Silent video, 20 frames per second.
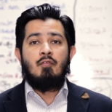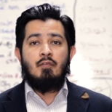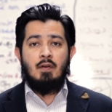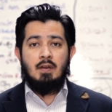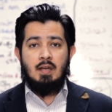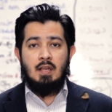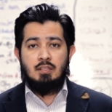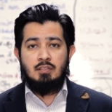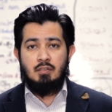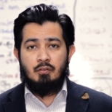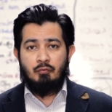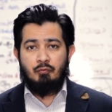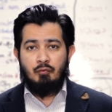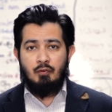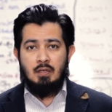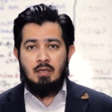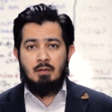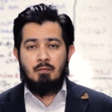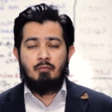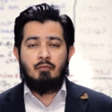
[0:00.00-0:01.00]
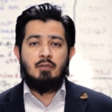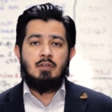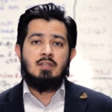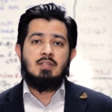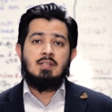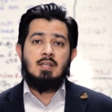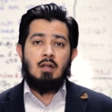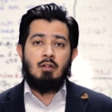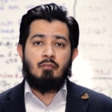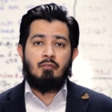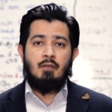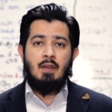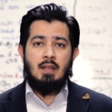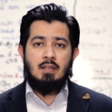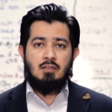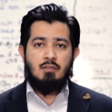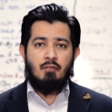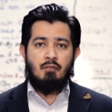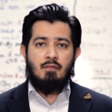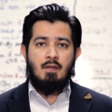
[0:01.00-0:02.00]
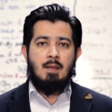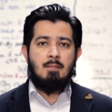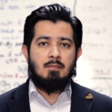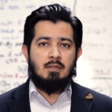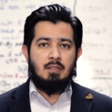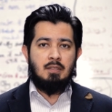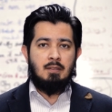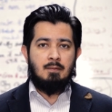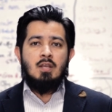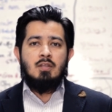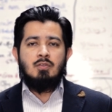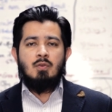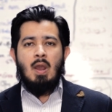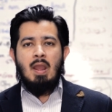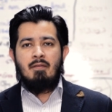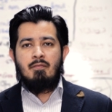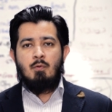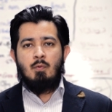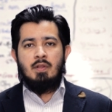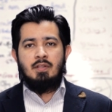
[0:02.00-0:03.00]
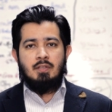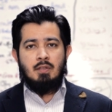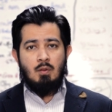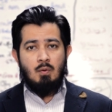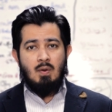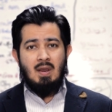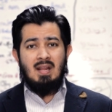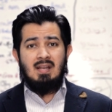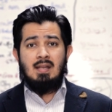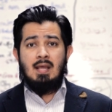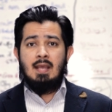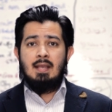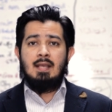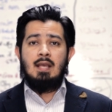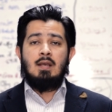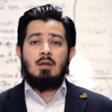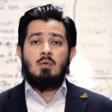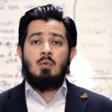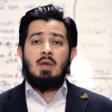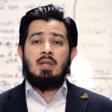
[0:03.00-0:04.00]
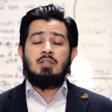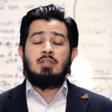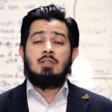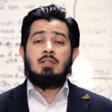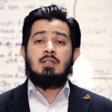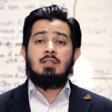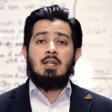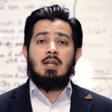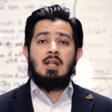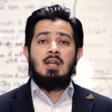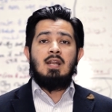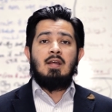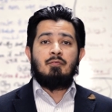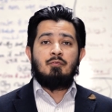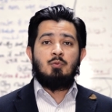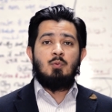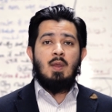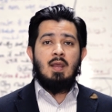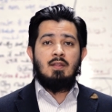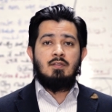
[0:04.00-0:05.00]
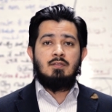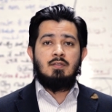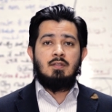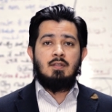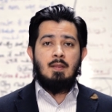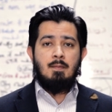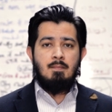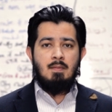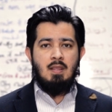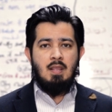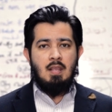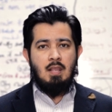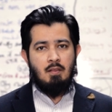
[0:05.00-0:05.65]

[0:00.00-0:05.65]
financial freedom for yourself and your family. So every once in a while, I get questions and I love to answer them.